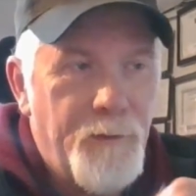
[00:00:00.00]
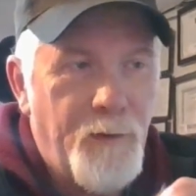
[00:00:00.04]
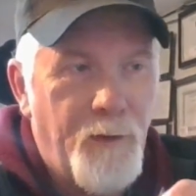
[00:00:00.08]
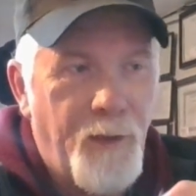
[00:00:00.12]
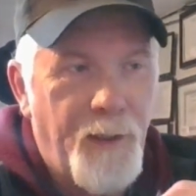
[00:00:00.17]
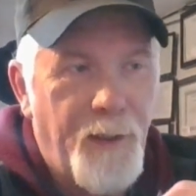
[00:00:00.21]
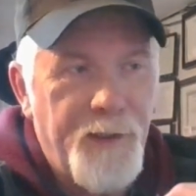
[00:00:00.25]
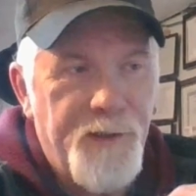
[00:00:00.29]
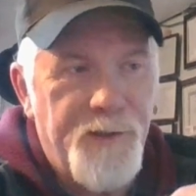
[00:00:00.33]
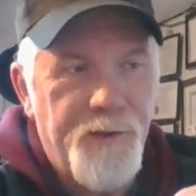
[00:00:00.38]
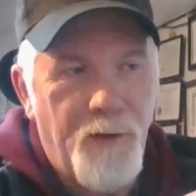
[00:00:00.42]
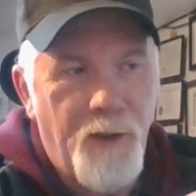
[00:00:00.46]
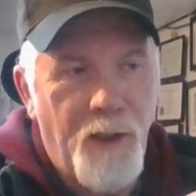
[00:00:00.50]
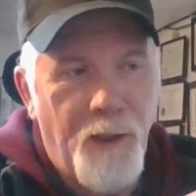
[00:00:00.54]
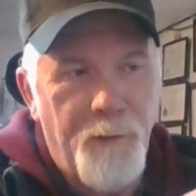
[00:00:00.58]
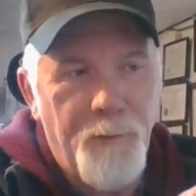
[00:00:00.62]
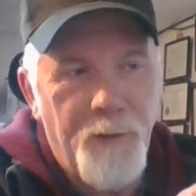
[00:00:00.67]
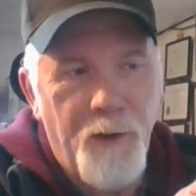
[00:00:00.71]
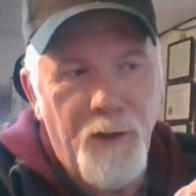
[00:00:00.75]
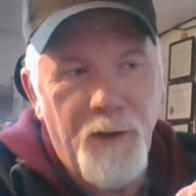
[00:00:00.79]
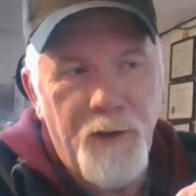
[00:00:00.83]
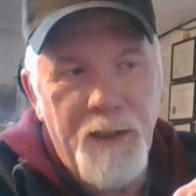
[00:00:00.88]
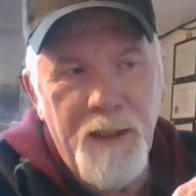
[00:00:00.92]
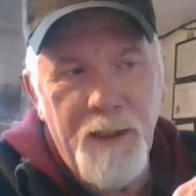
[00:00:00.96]
All right, so now I'm
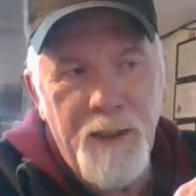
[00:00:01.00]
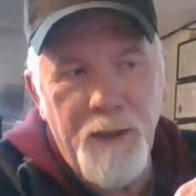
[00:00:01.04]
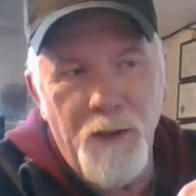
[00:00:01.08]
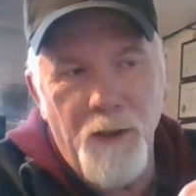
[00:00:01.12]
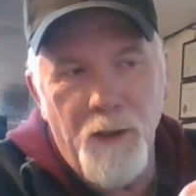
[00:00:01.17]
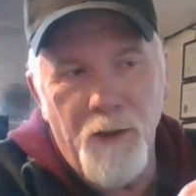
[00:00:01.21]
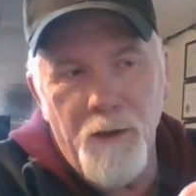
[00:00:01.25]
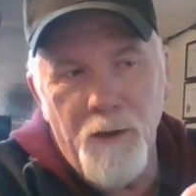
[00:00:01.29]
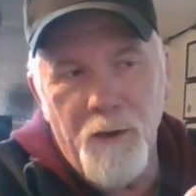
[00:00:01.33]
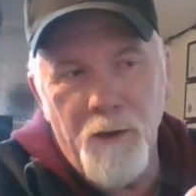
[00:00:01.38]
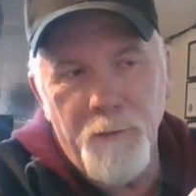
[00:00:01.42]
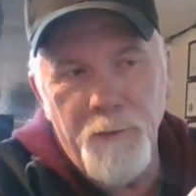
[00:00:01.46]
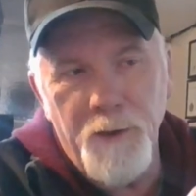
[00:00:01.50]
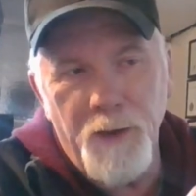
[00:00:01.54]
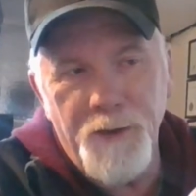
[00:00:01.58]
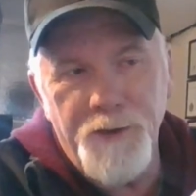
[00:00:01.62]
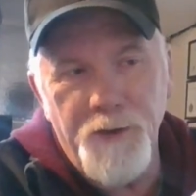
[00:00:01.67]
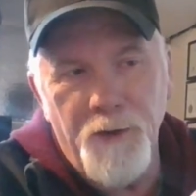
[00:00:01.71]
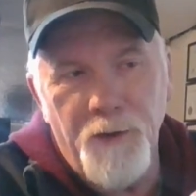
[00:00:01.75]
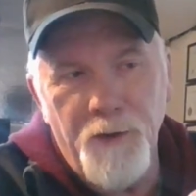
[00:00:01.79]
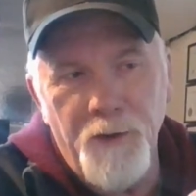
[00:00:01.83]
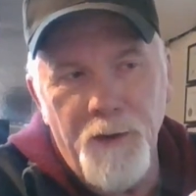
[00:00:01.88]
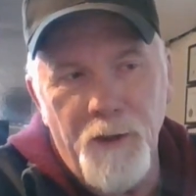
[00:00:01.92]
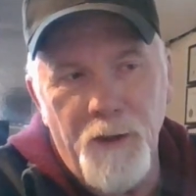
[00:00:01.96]
going to hit I'm going to
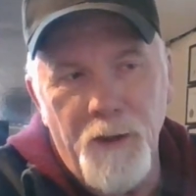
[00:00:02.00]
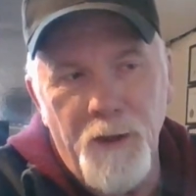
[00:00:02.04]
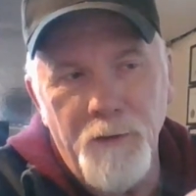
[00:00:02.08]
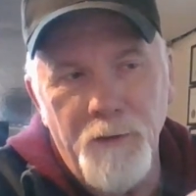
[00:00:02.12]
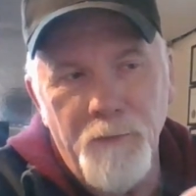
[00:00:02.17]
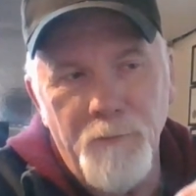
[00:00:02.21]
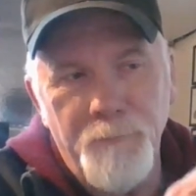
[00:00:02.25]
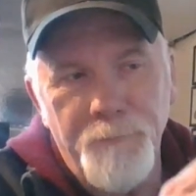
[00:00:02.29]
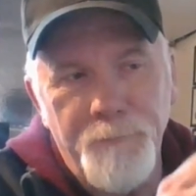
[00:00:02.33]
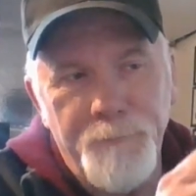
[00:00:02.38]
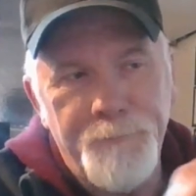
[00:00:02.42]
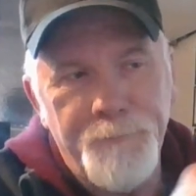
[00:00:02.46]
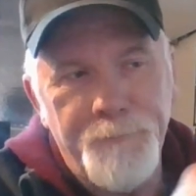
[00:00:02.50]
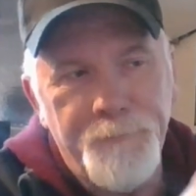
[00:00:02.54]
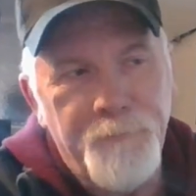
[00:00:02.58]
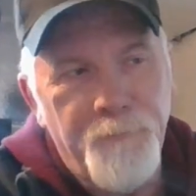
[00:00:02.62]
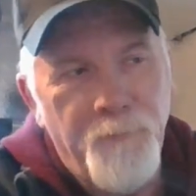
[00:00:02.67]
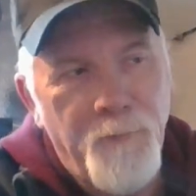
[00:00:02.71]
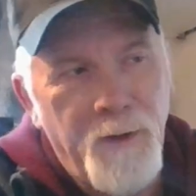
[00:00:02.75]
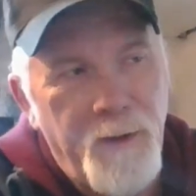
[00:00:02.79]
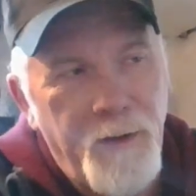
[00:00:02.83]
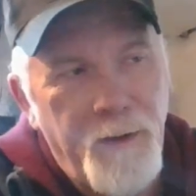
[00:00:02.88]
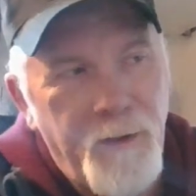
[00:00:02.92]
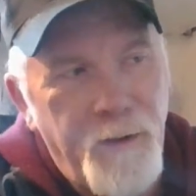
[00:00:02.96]
turn it on.
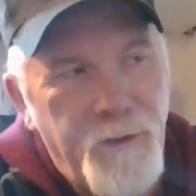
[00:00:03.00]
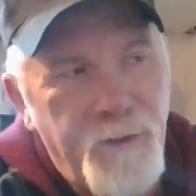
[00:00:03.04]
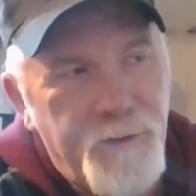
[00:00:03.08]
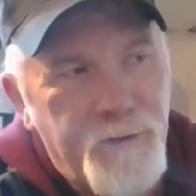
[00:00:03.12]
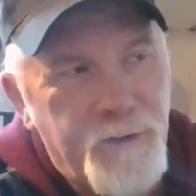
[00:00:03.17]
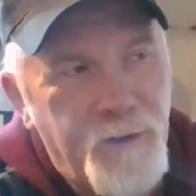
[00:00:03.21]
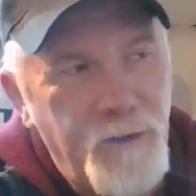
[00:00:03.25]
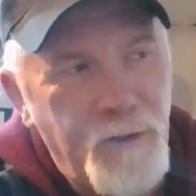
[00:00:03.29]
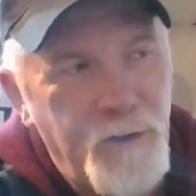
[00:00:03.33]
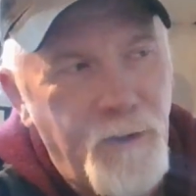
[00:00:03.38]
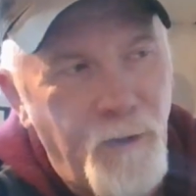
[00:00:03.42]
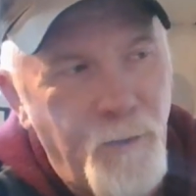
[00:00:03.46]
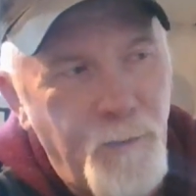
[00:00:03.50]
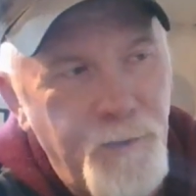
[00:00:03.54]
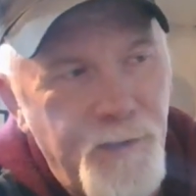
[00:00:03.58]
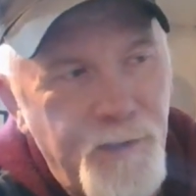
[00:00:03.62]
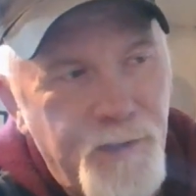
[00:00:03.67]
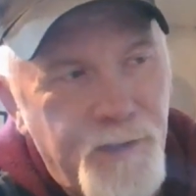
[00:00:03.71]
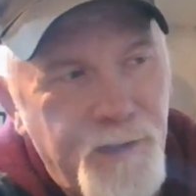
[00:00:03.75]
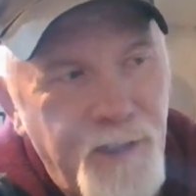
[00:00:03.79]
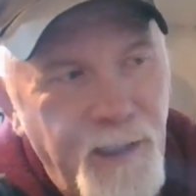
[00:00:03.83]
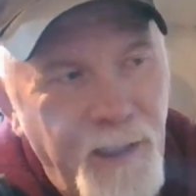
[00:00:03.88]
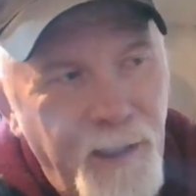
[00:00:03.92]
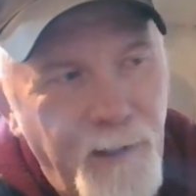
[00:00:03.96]
It's going to go into
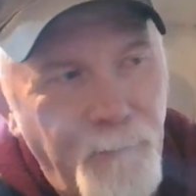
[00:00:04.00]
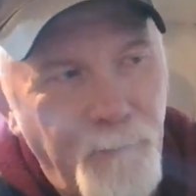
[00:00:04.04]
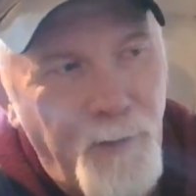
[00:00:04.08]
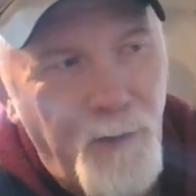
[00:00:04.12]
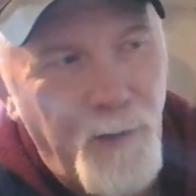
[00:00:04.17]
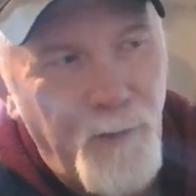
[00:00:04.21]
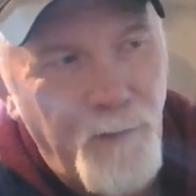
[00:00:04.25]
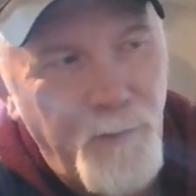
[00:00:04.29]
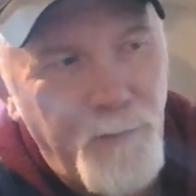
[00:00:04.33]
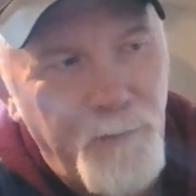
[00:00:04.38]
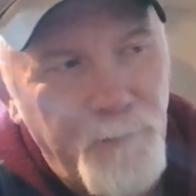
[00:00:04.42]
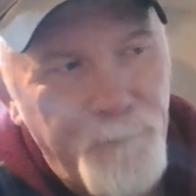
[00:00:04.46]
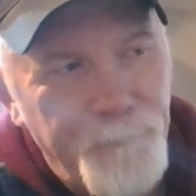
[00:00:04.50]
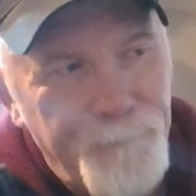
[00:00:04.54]
scan mode.